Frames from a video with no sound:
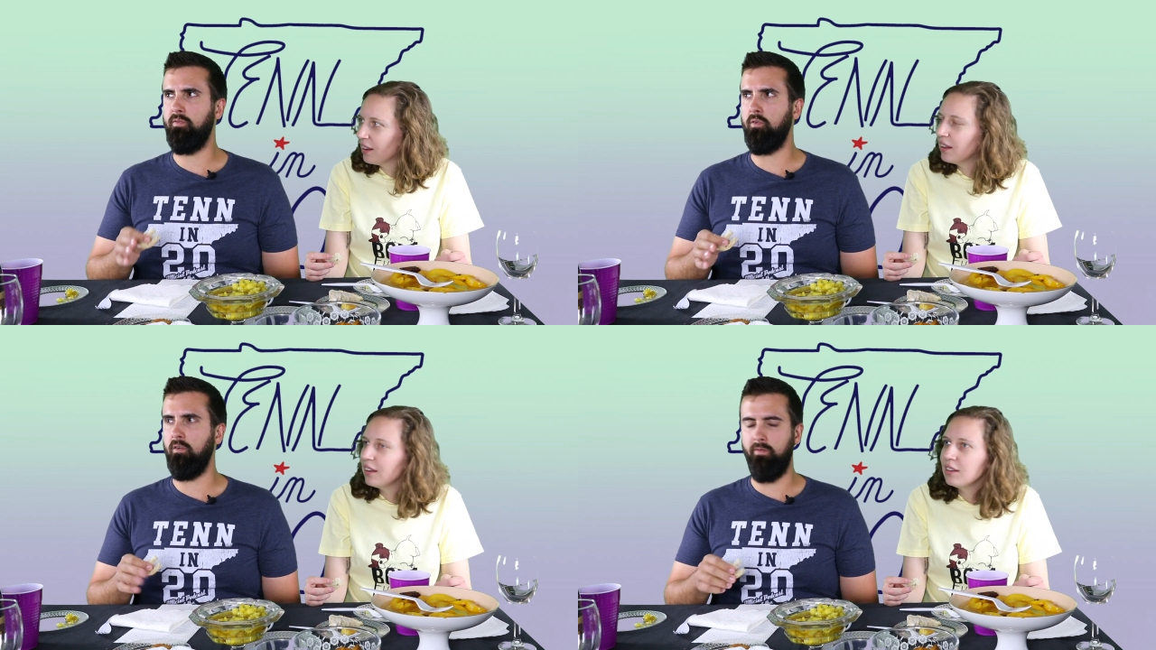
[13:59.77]

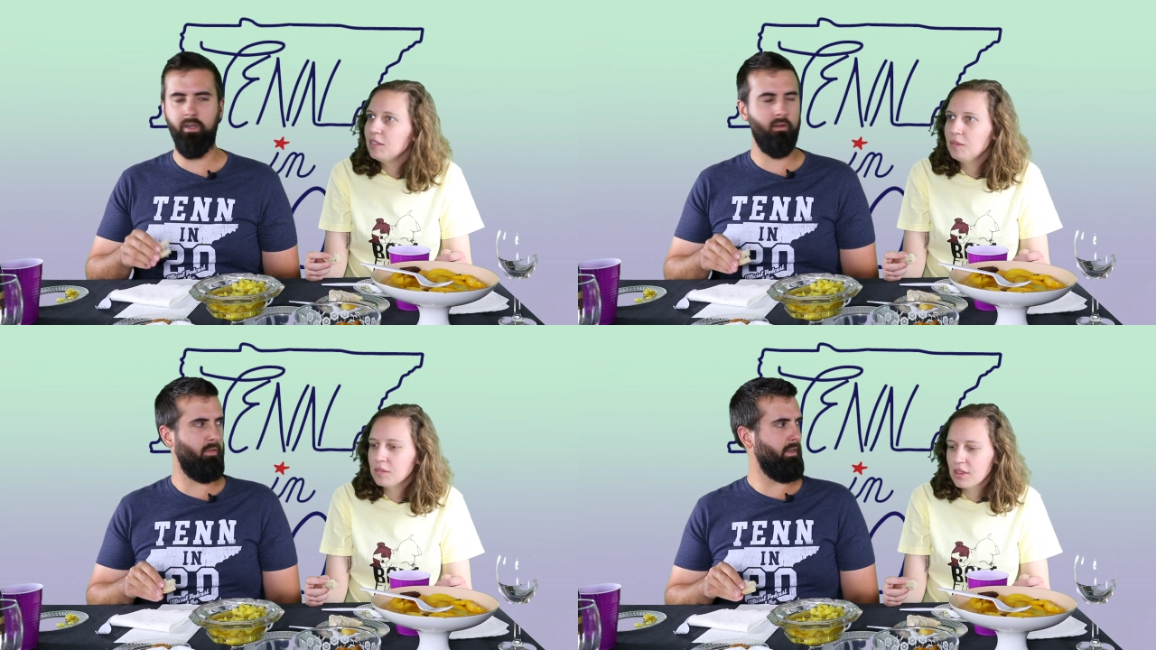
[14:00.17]
Speaker 1: strong mm-hmm.
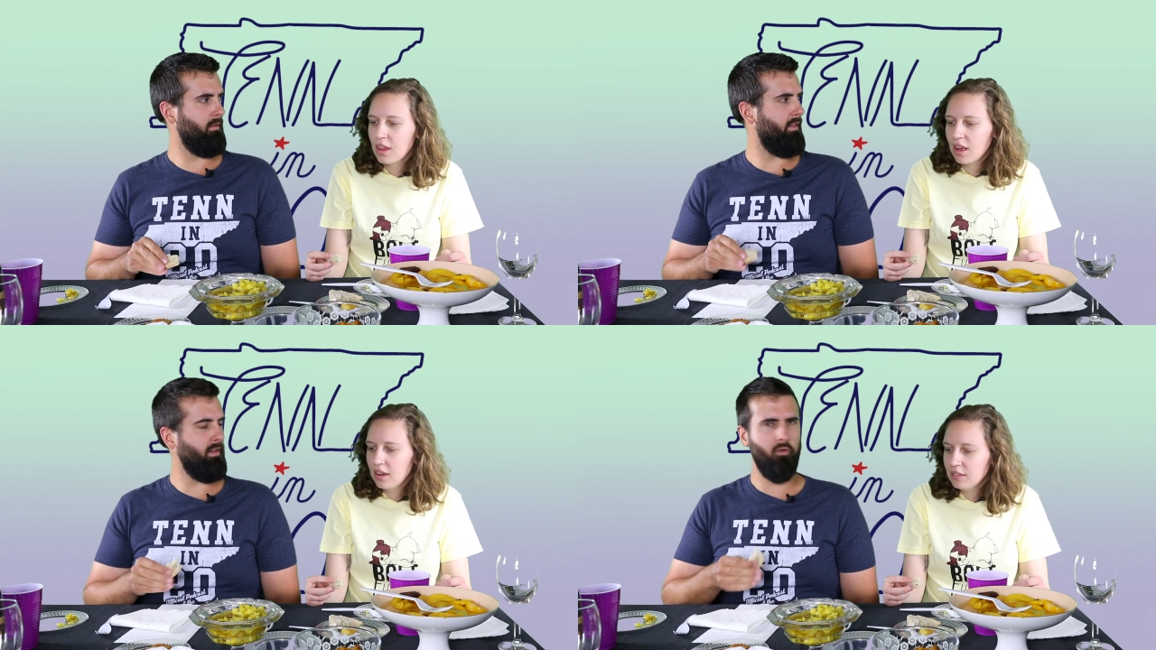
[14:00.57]
vinegar. Like I
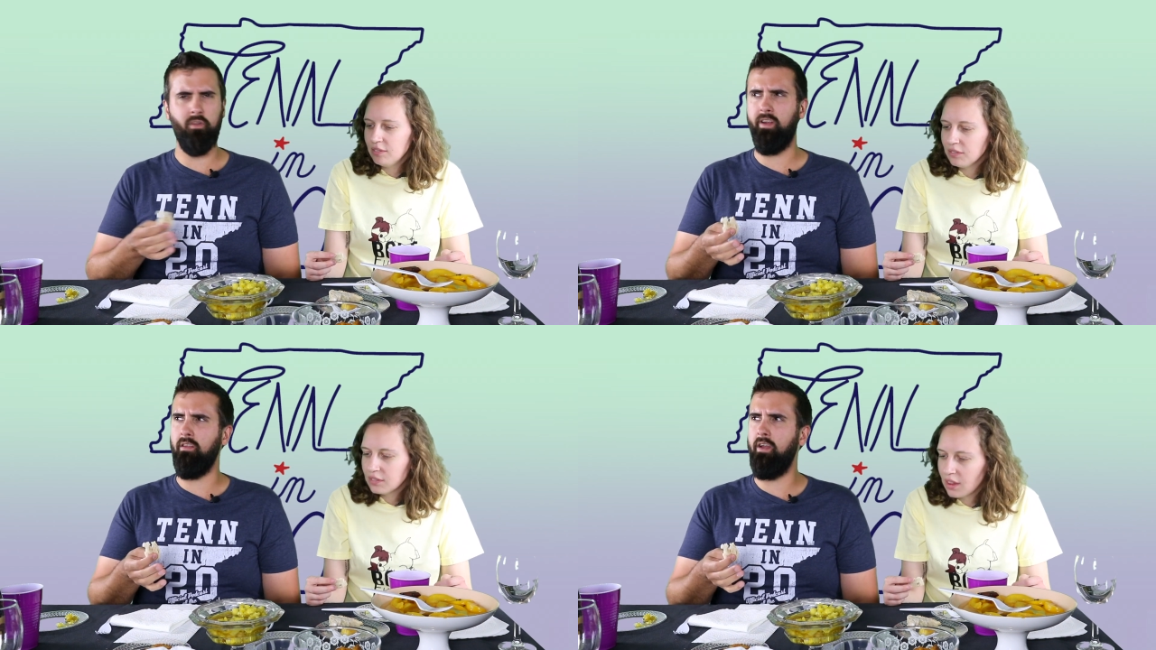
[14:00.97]
think North
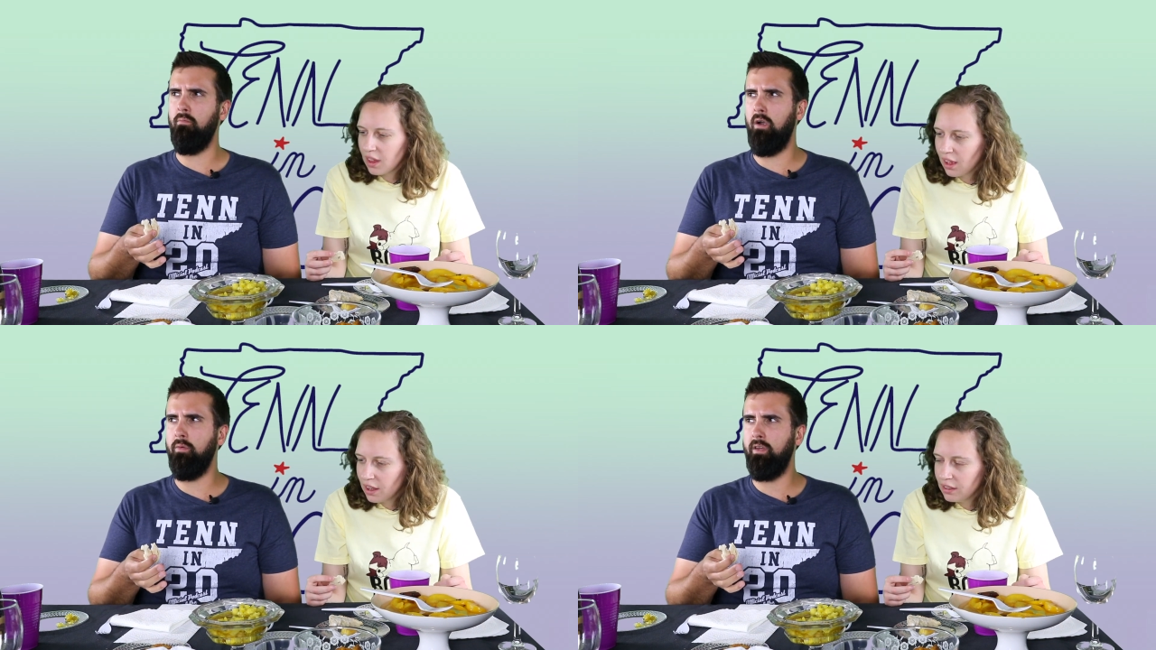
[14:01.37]
Carolina mm-hmm.
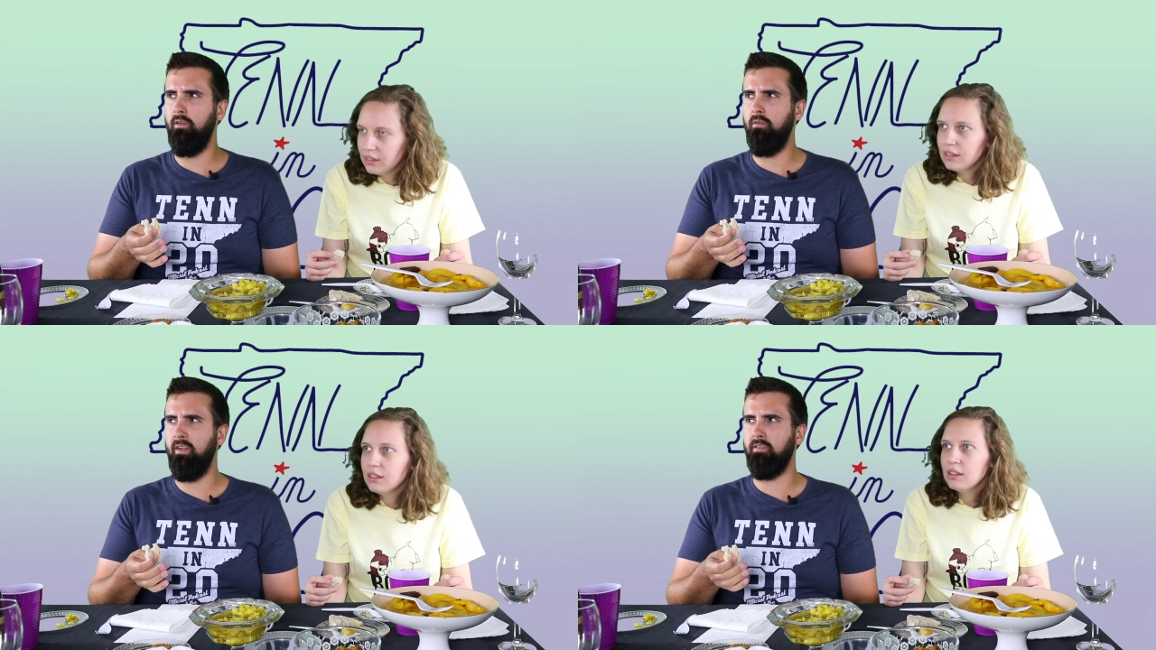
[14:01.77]

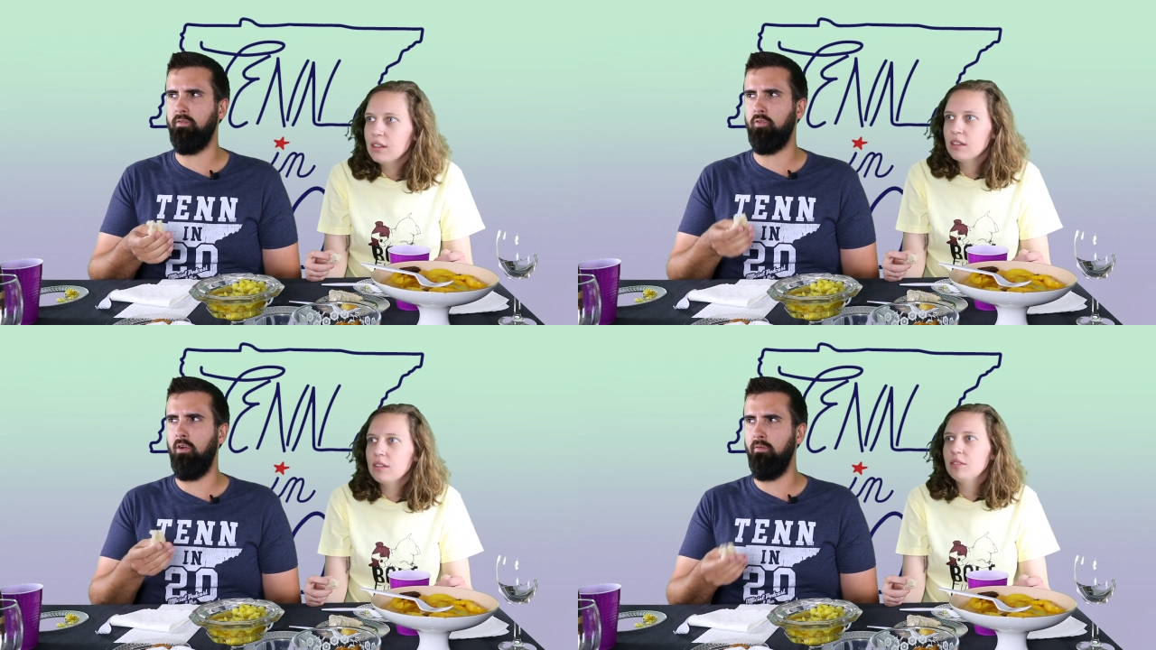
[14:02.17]
barbecue, that's
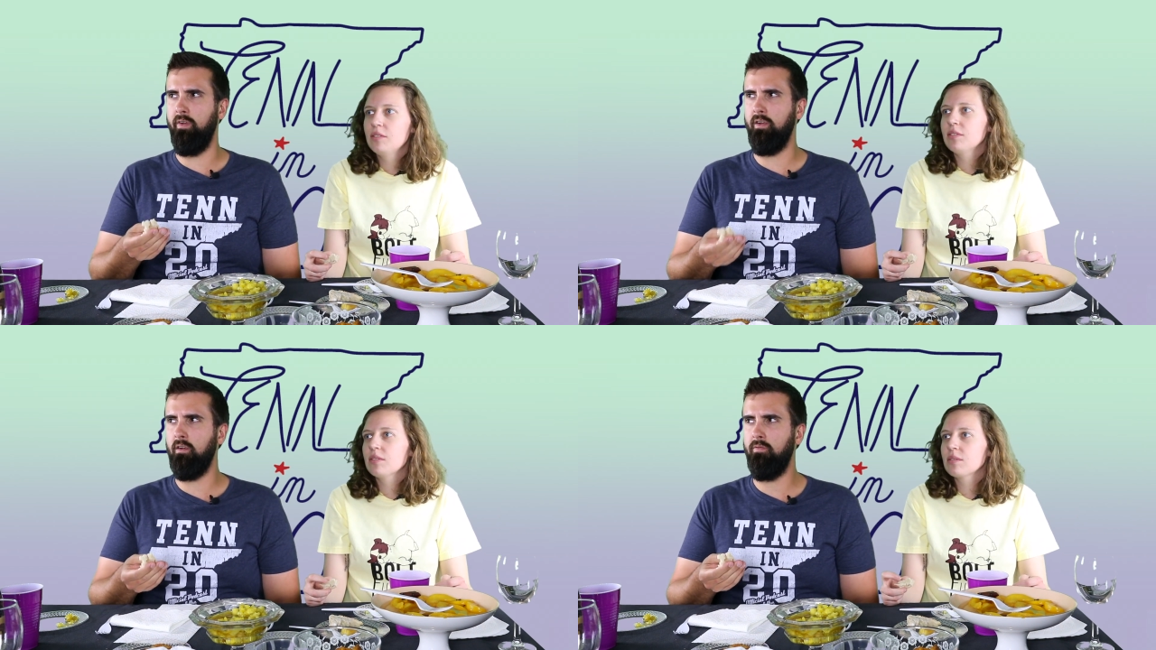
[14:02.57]
strong
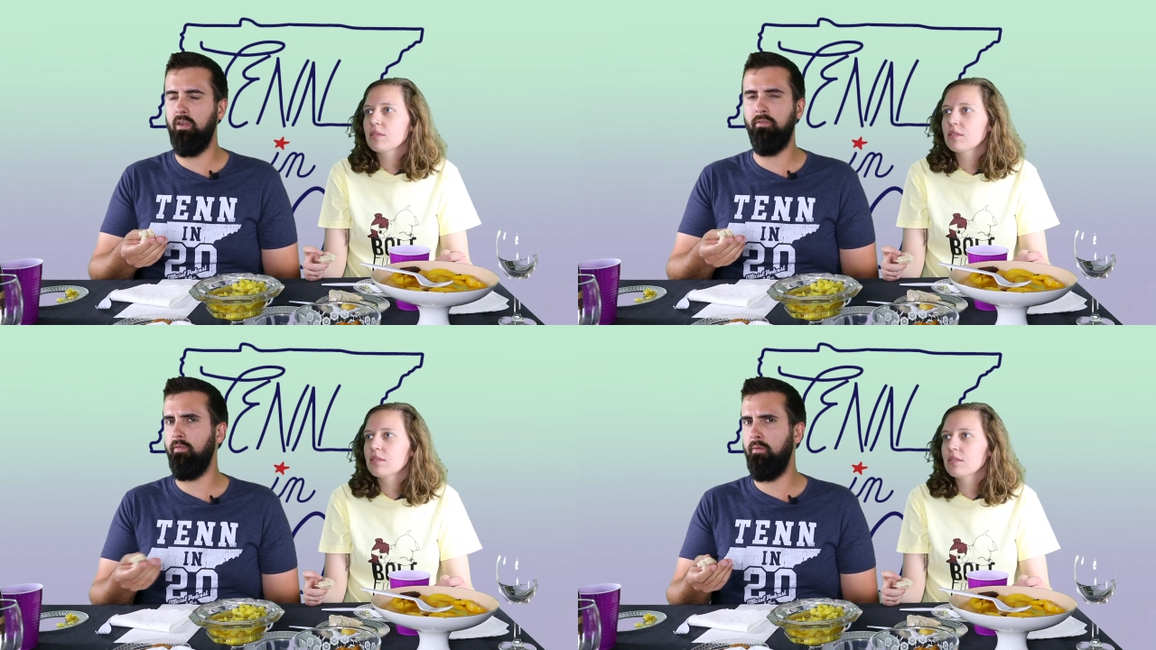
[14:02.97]
vinegar
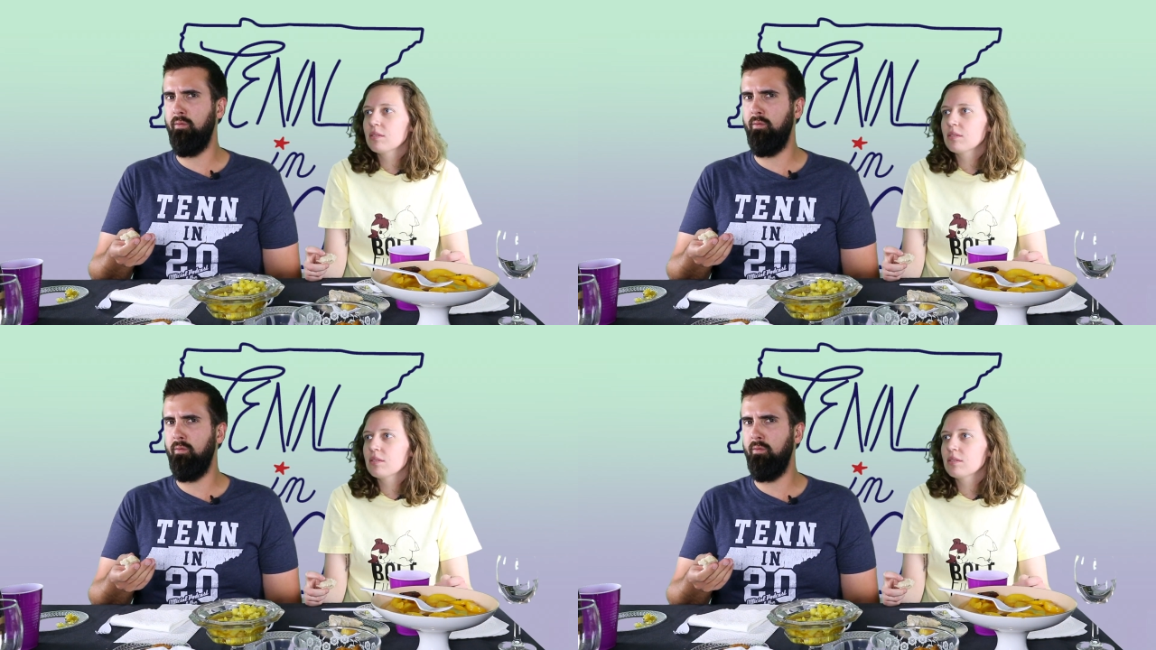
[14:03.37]
flavor, if I'm